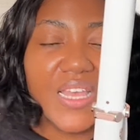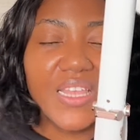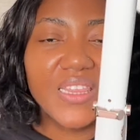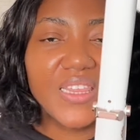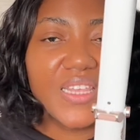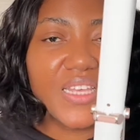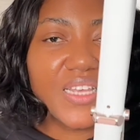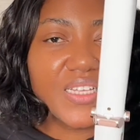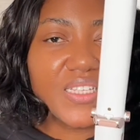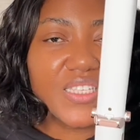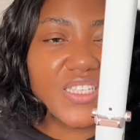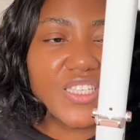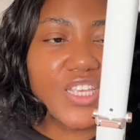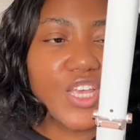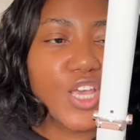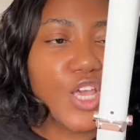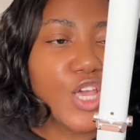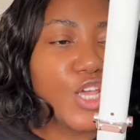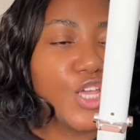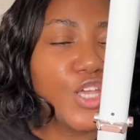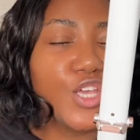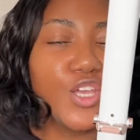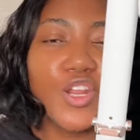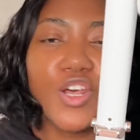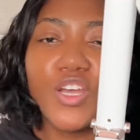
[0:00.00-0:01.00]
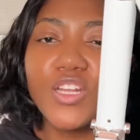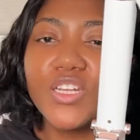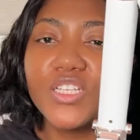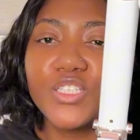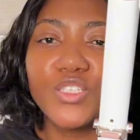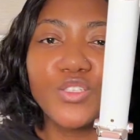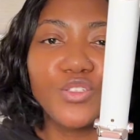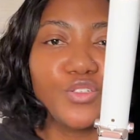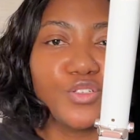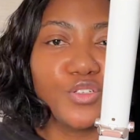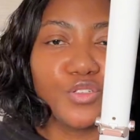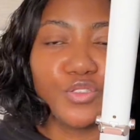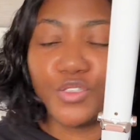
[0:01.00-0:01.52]
This, you don't
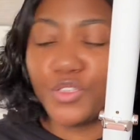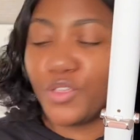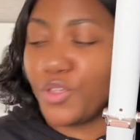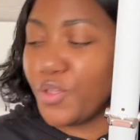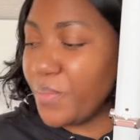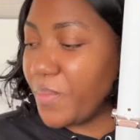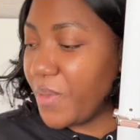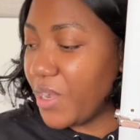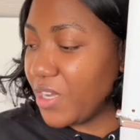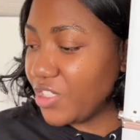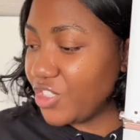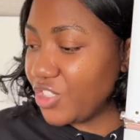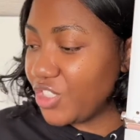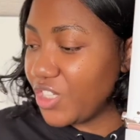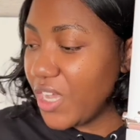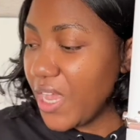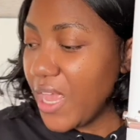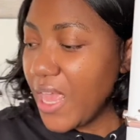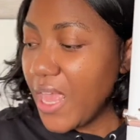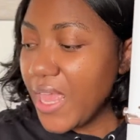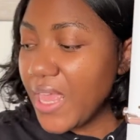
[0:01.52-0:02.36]
need to do too much.